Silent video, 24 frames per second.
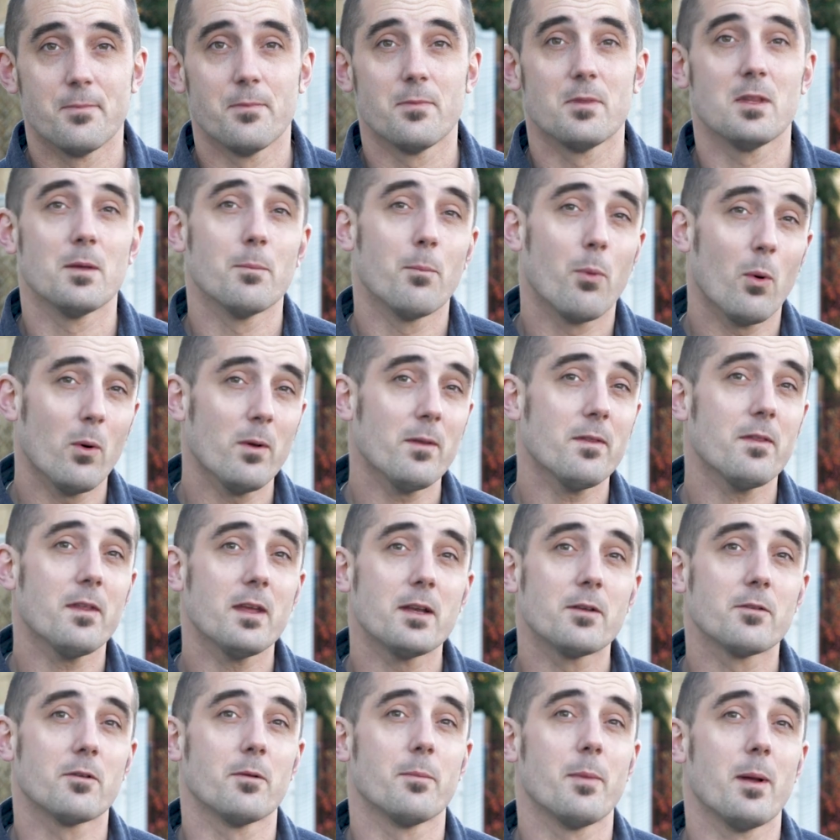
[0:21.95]
the important
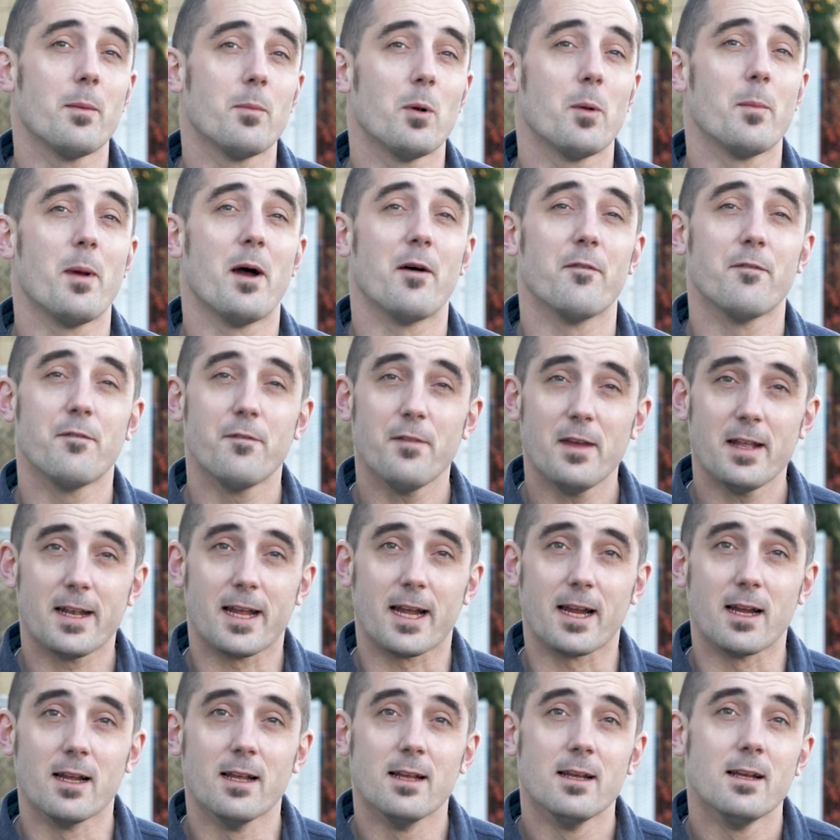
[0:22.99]
thing to remember about
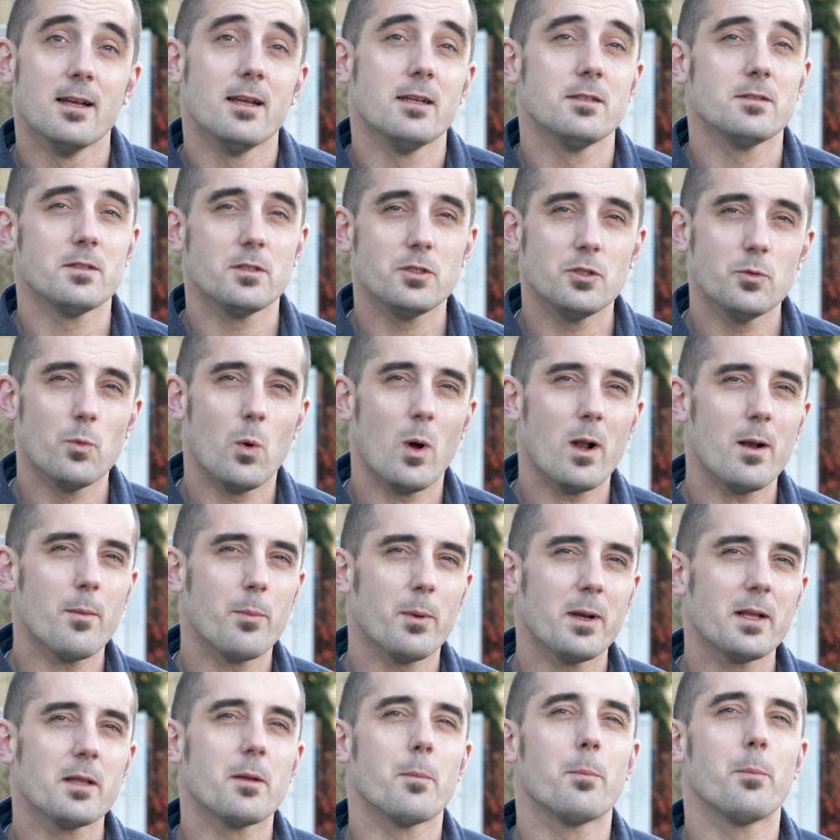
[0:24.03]
fitting is that you want to
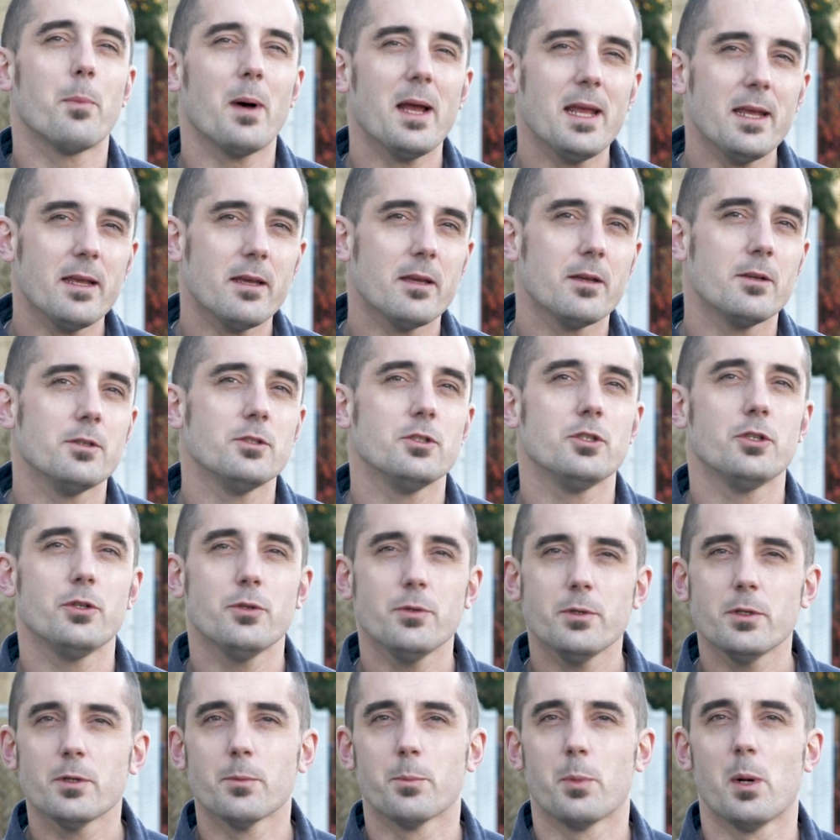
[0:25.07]
bring the bike
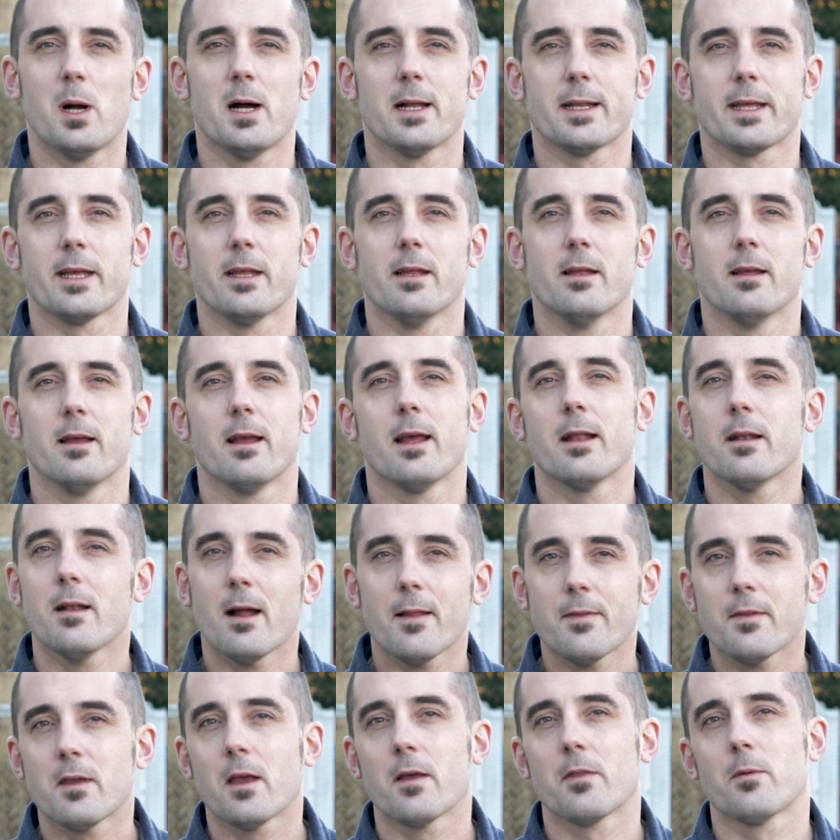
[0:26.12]
to your body and
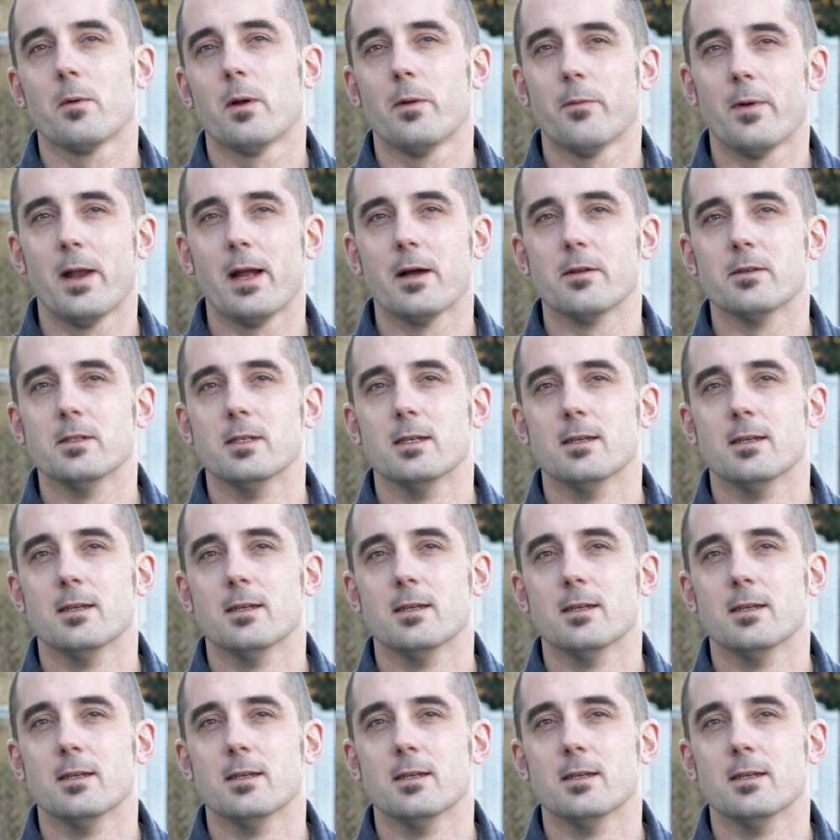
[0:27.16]
not the other way around.